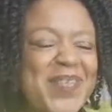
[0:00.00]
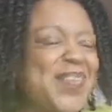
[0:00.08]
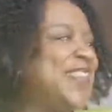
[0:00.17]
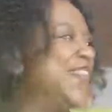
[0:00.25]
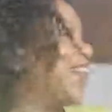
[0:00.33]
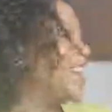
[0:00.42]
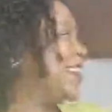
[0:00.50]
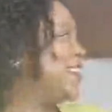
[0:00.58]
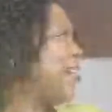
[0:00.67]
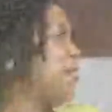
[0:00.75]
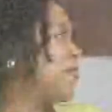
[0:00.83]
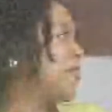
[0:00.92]
we should get
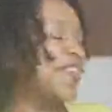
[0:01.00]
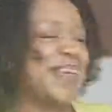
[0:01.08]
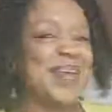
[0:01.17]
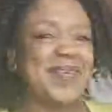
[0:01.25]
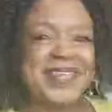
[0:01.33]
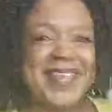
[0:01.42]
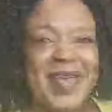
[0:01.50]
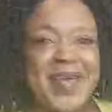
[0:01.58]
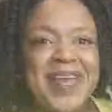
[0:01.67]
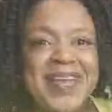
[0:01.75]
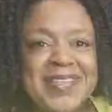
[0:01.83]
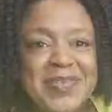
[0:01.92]
started with the gifts
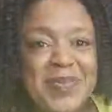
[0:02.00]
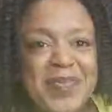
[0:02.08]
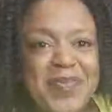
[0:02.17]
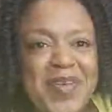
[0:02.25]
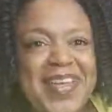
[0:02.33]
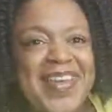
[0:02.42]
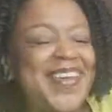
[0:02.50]
now. So we've got